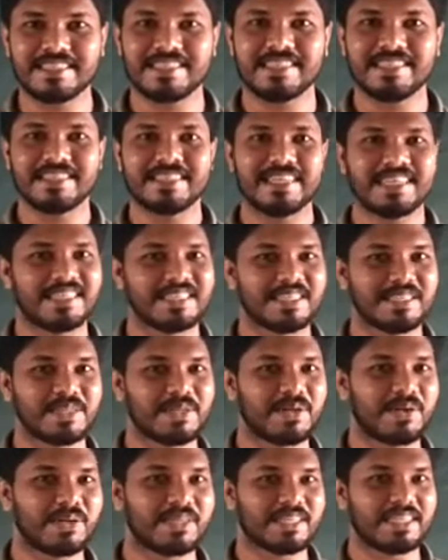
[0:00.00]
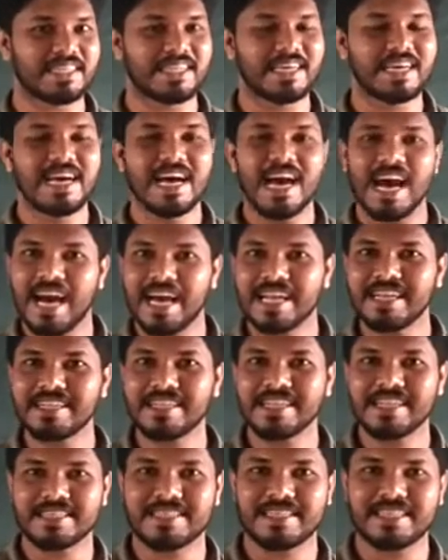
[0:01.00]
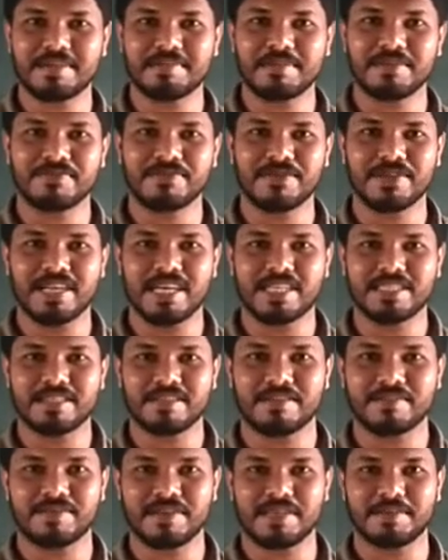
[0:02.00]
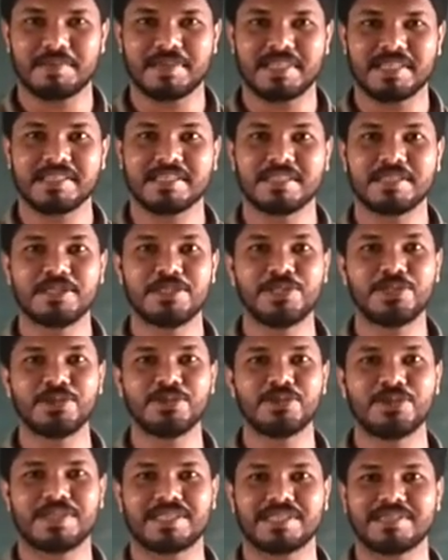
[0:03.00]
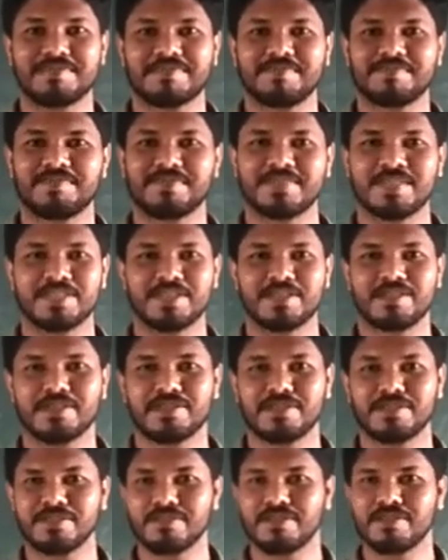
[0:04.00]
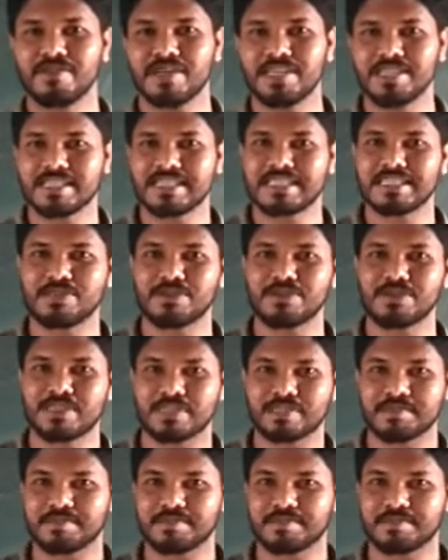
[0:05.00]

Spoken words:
that is cotton. Another example for natural fiber is jute. Do you know what is jute?